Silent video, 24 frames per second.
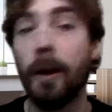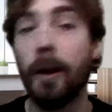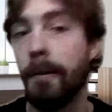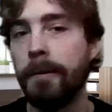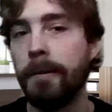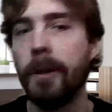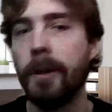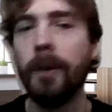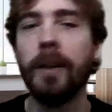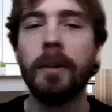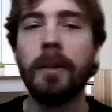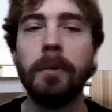our
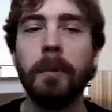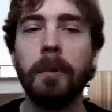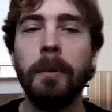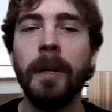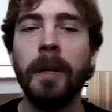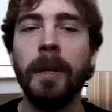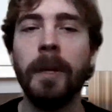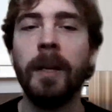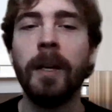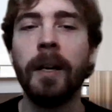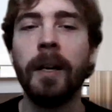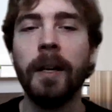viewers will
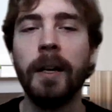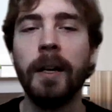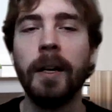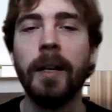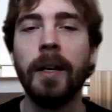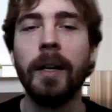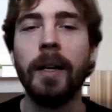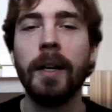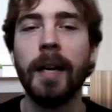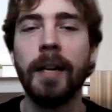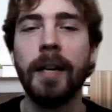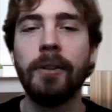be
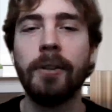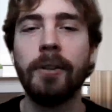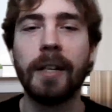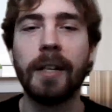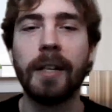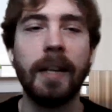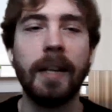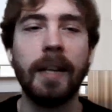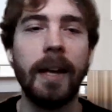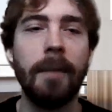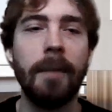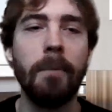
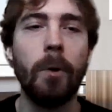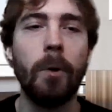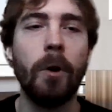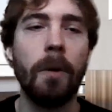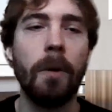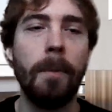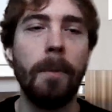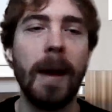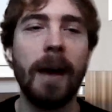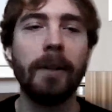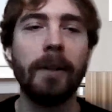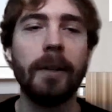interested to hear
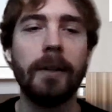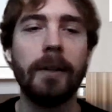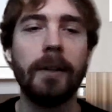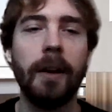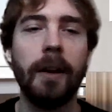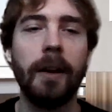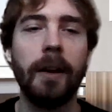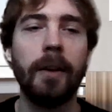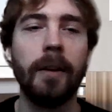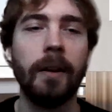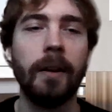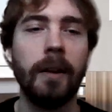more about.
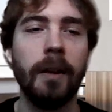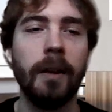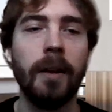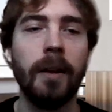So